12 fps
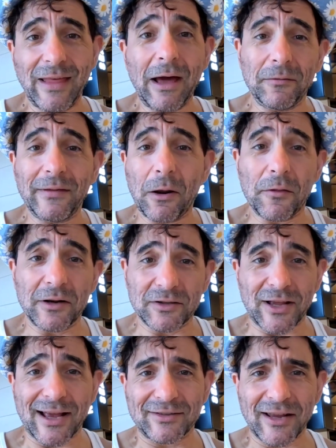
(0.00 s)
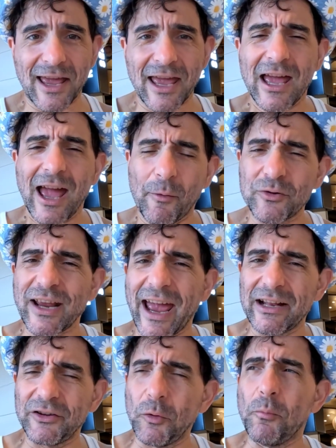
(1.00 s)
that it's last day, I wish I
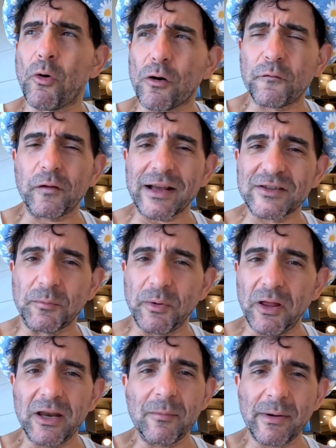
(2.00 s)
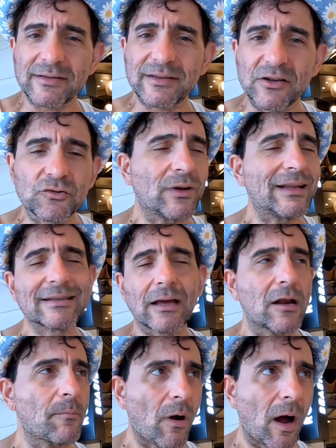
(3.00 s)
had a little more flexibility in my schedule. It's
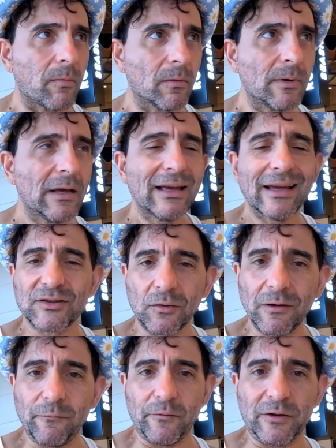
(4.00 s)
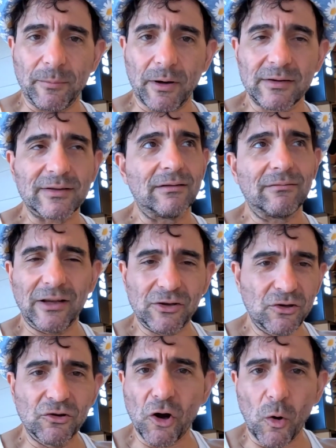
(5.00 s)
not a problem. It's only 50 bucks, and
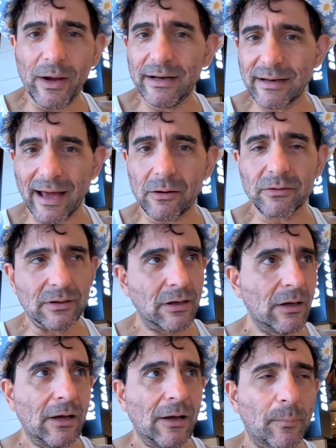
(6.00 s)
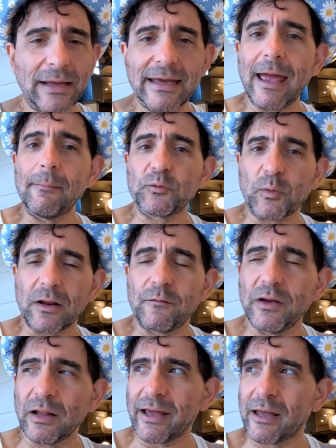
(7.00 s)
you can go in and out and play games when I
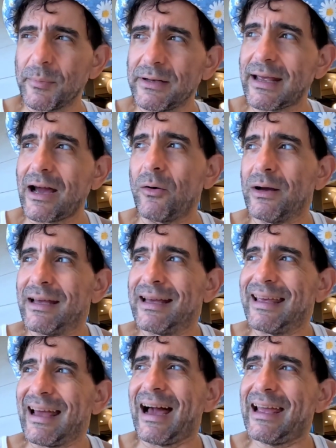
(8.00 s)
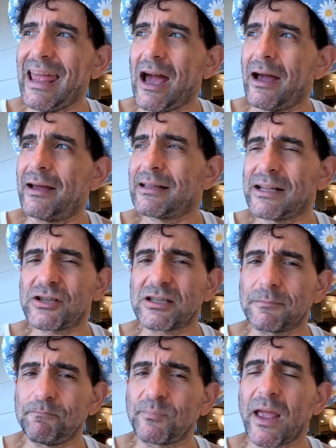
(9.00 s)
feel like it. But now, yeah, I
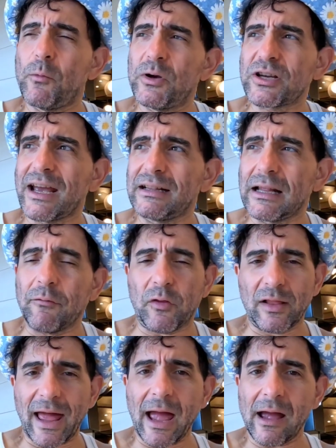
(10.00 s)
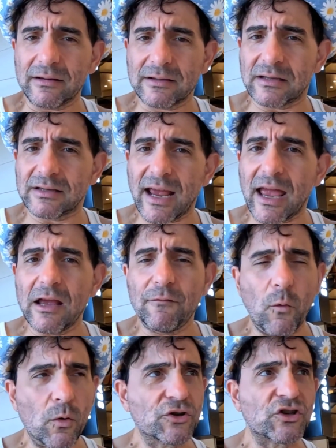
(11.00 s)
wish I had left the last
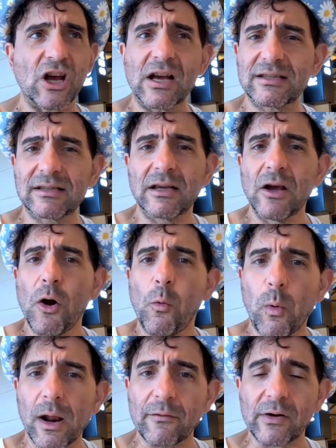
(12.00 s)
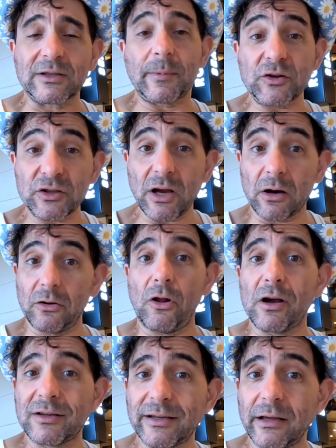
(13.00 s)
day for just whatever, especially on a
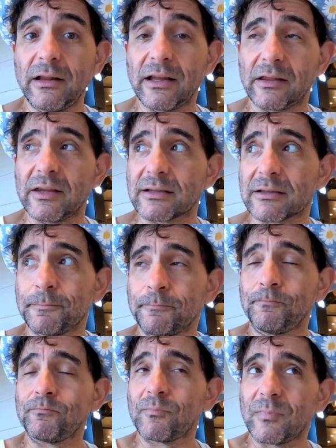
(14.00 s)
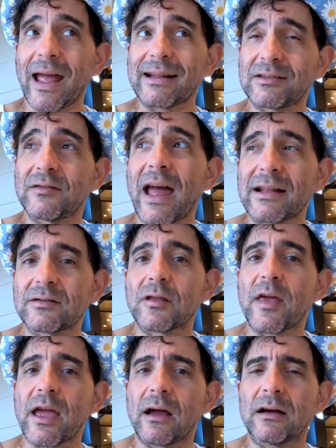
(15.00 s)
long sailing like this. That's
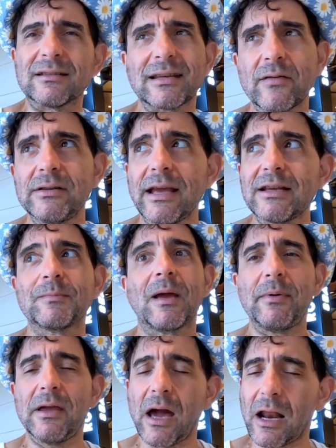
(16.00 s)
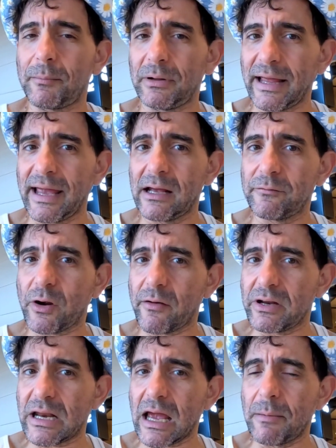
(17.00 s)
the thing. On 7 days, maybe you got a plan for
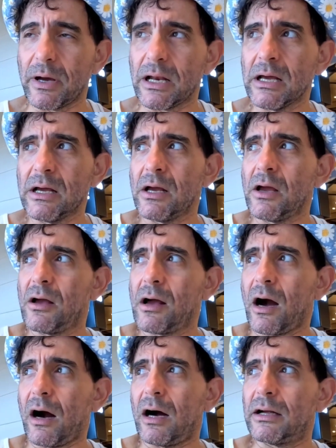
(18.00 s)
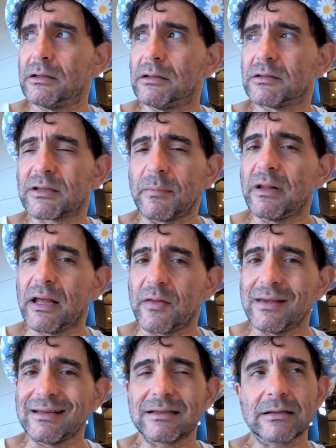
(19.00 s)
every day, but on something
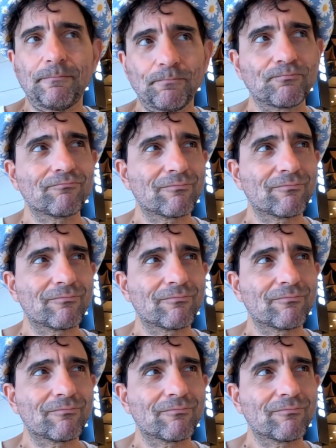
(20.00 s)
like this,